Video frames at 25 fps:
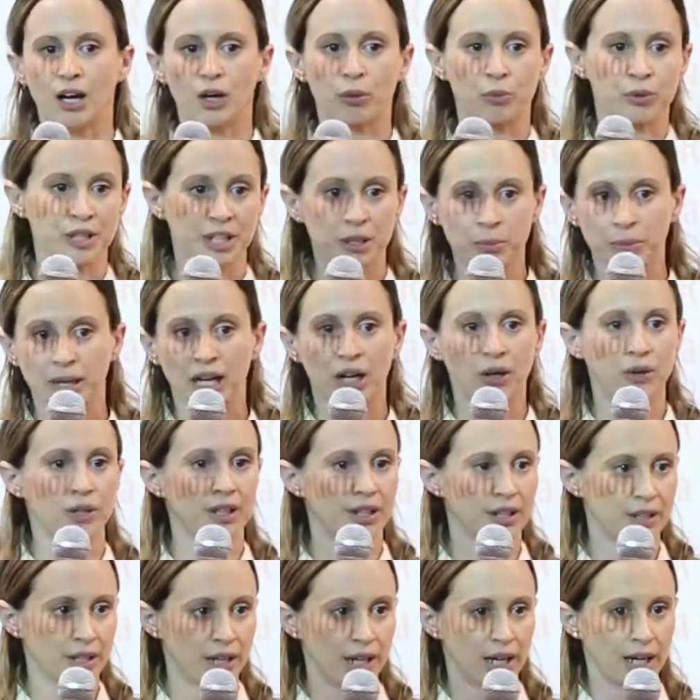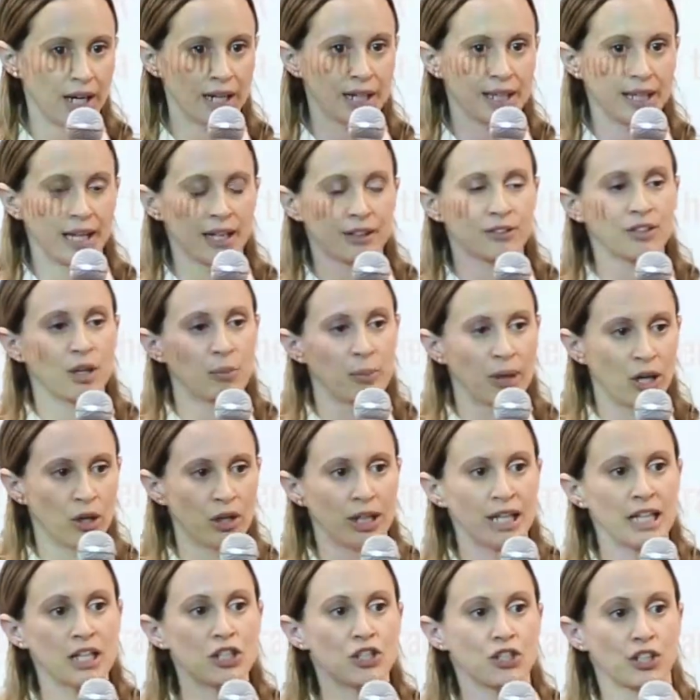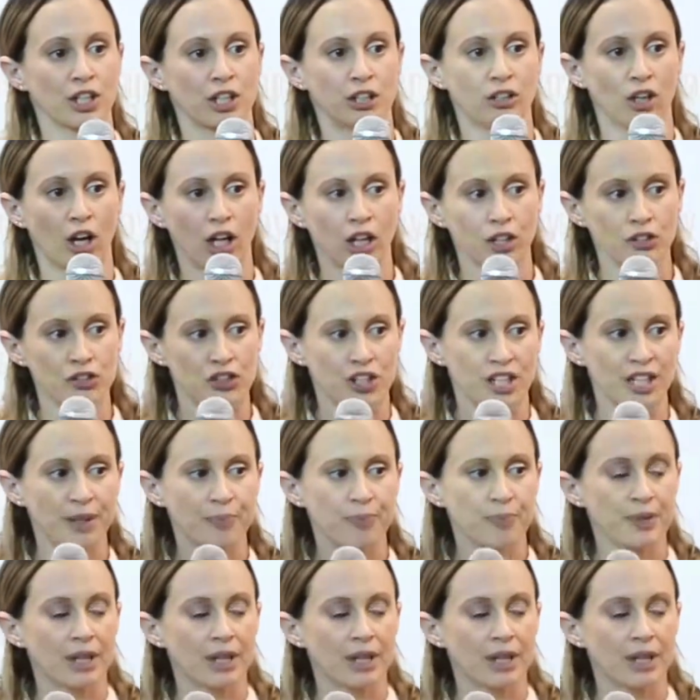read about and get about each technology.